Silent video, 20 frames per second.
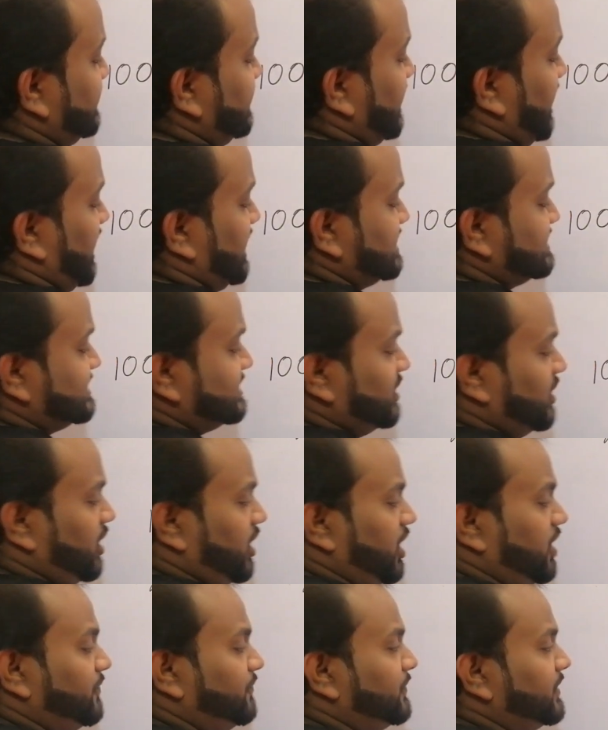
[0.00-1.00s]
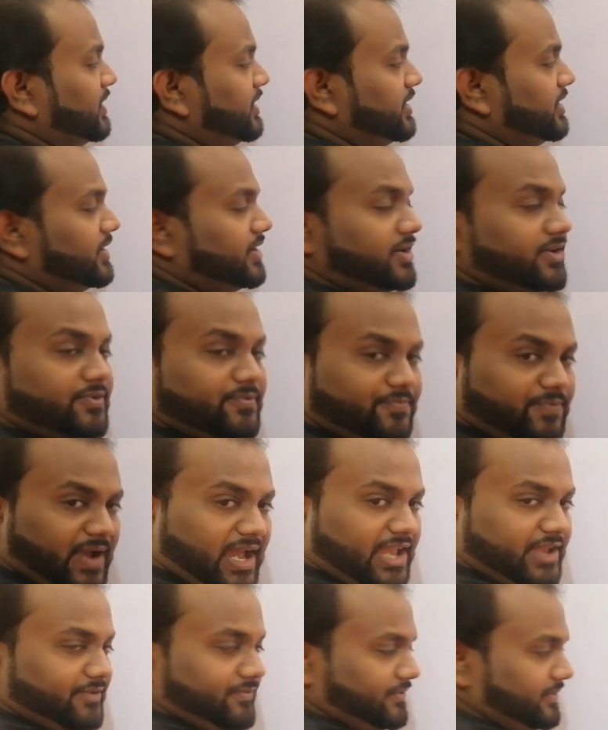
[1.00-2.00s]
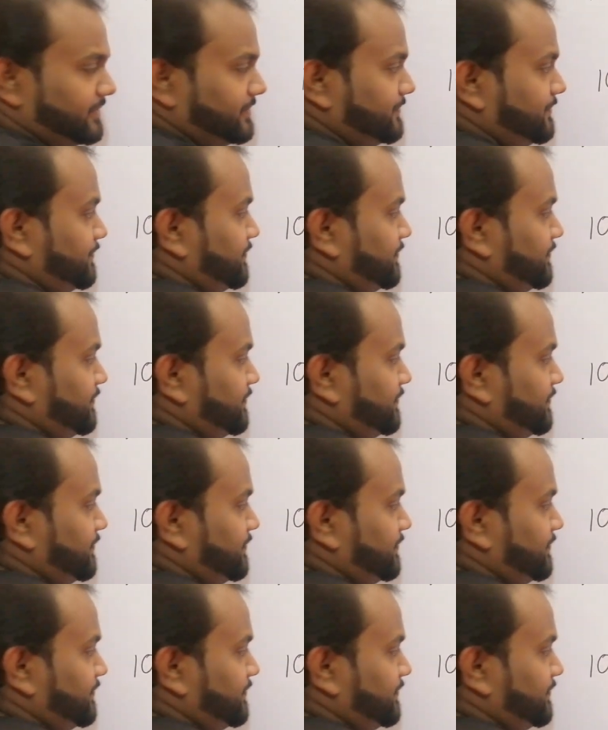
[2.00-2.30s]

the answer of 5.